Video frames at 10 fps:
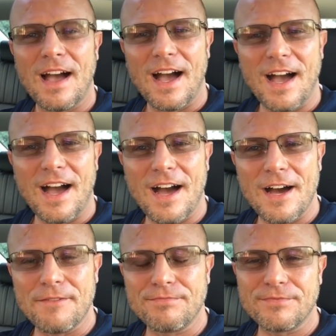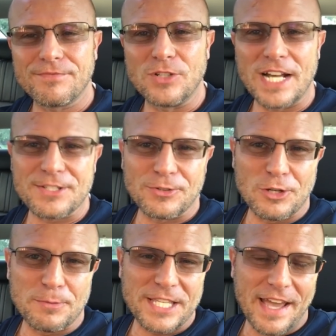If you guys don't
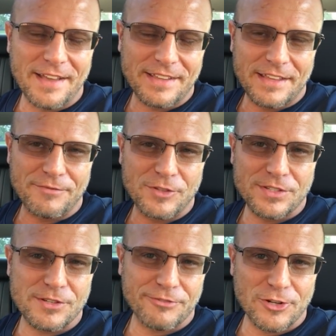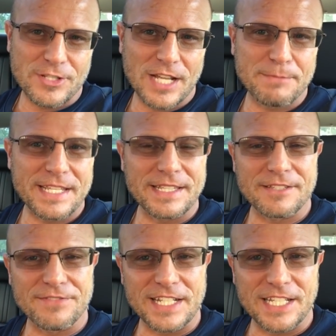know me yet, and if this is your first time seeing
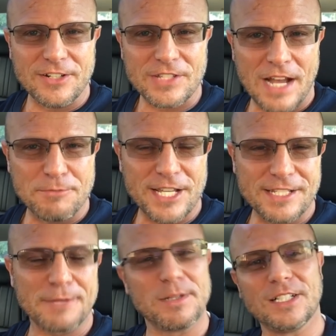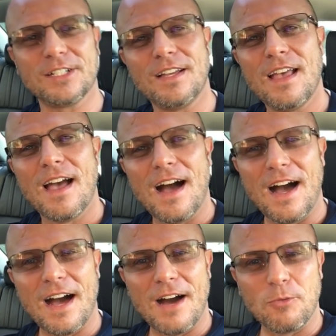these videos, I'm Jesse Miller
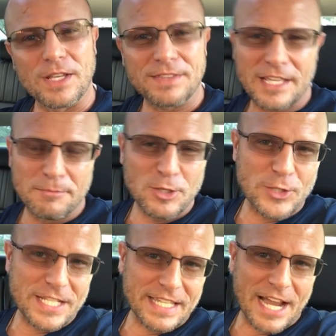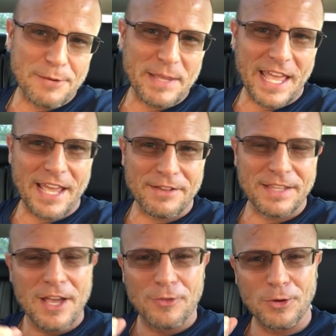with M2C Academy
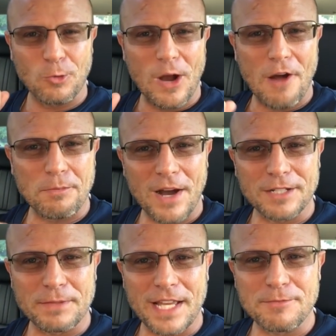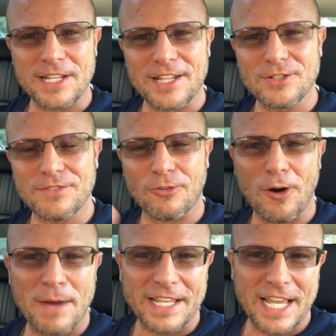and the Rock Bottom Game Changers. For
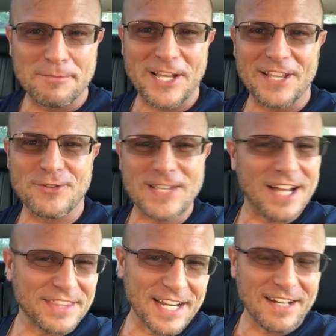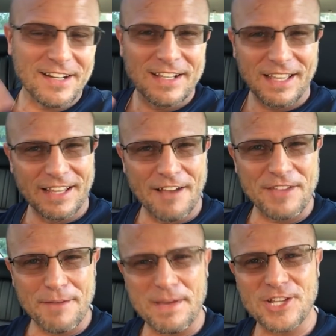all my game changers out there, I love
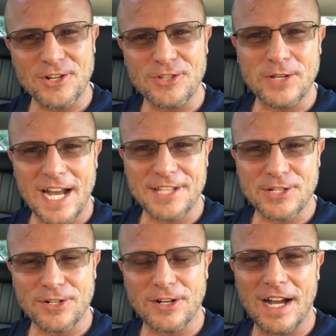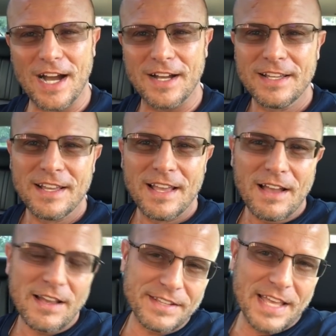you. Make sure you guys are
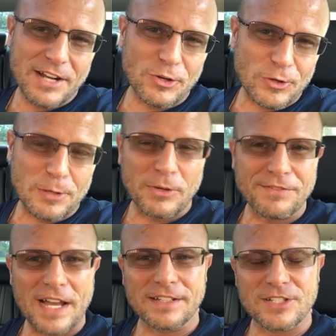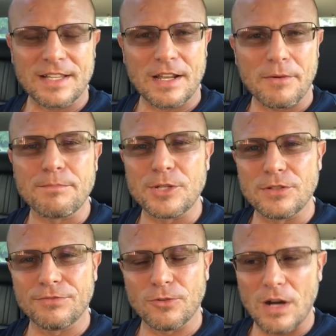in that group. We've got actually a
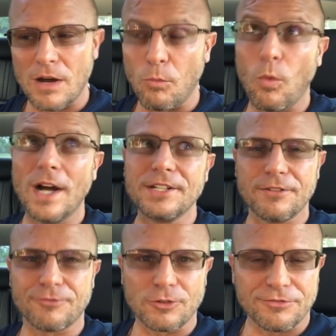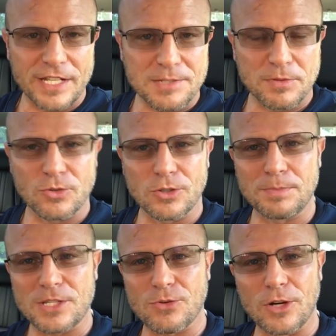wonderful Facebook
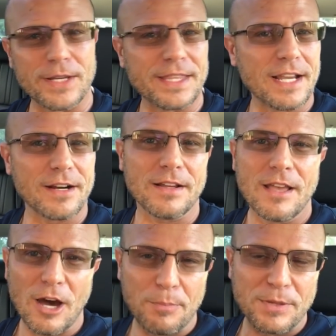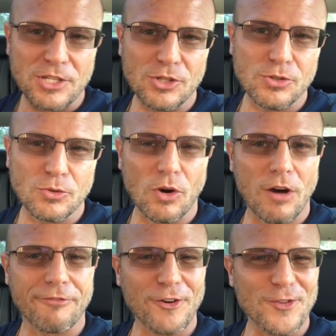group that's growing there, helping you
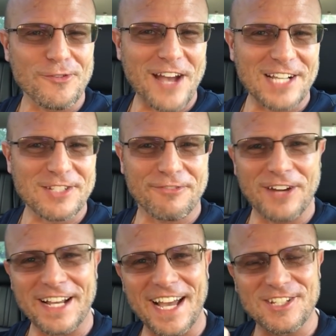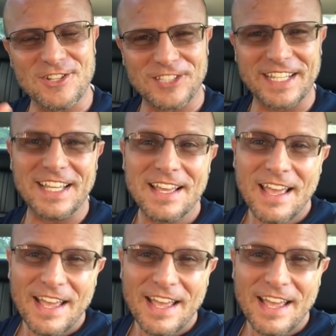grow further, faster financially.